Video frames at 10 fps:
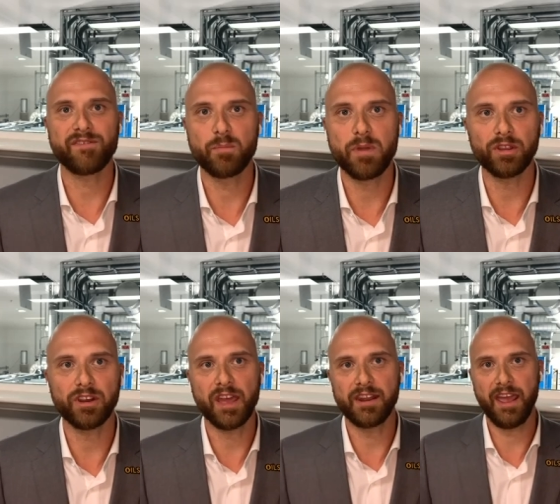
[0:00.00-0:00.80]

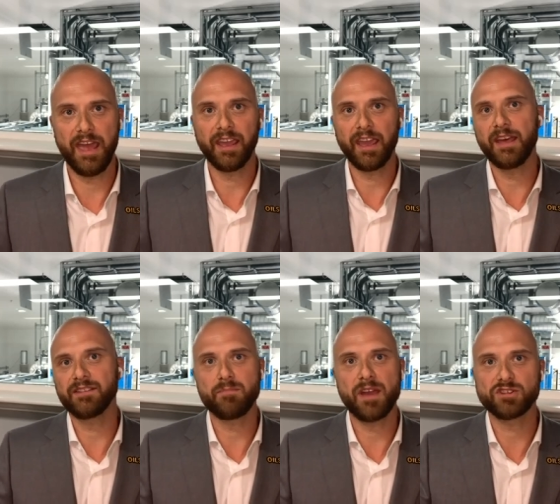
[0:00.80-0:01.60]
profitability. And, and again, as
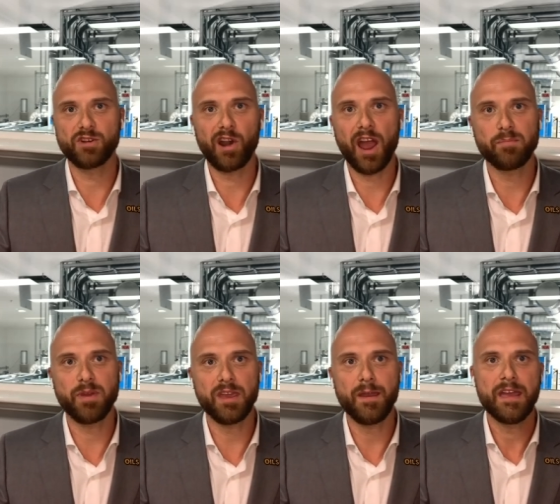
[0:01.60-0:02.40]
I mentioned, our
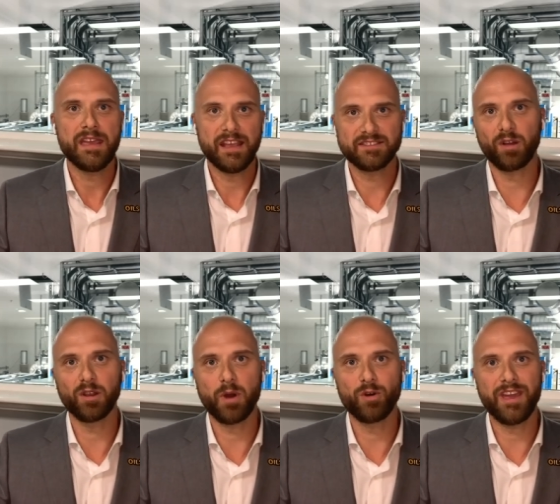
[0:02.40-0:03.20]
IP, it's all
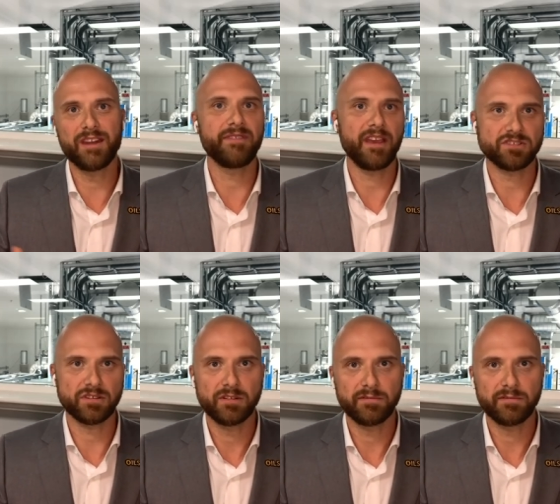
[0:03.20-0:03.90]
about innovation.